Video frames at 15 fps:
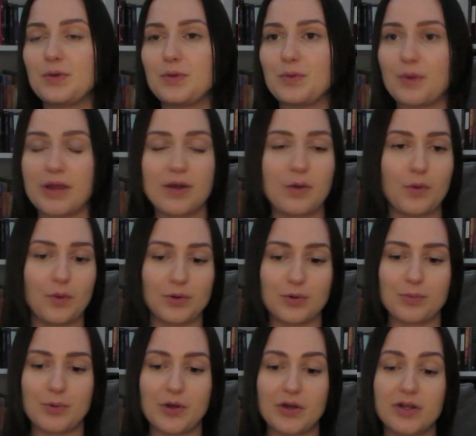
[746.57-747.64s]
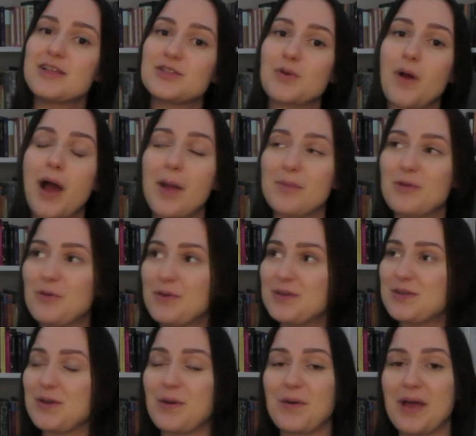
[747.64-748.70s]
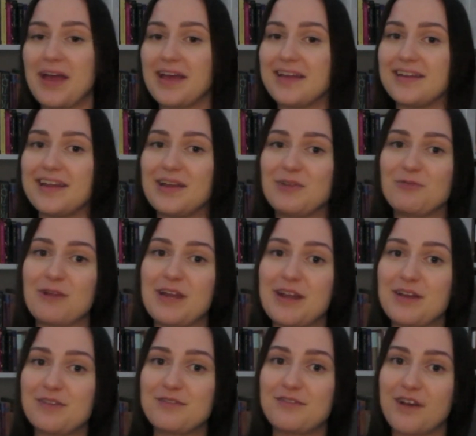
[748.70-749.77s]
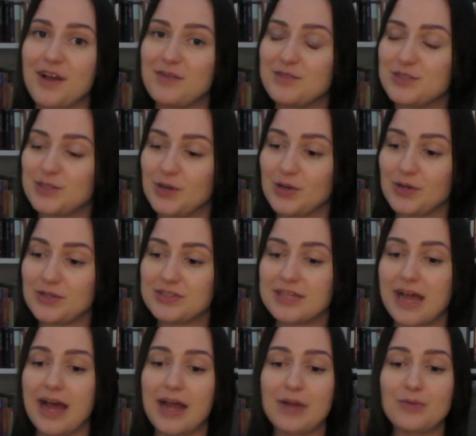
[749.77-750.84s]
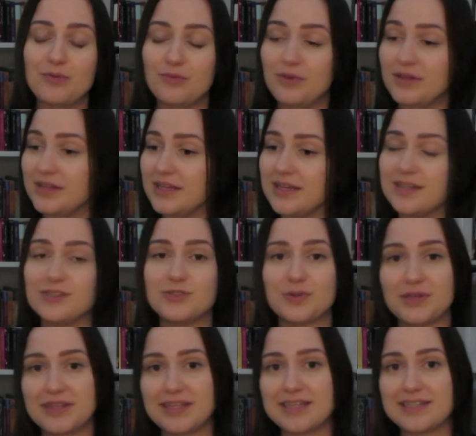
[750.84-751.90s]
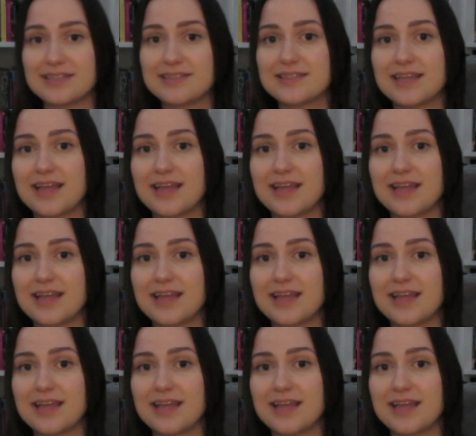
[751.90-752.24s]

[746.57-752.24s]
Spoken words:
Great horror book. So I'm going to go ahead and rate it 5 stars. I really enjoyed this,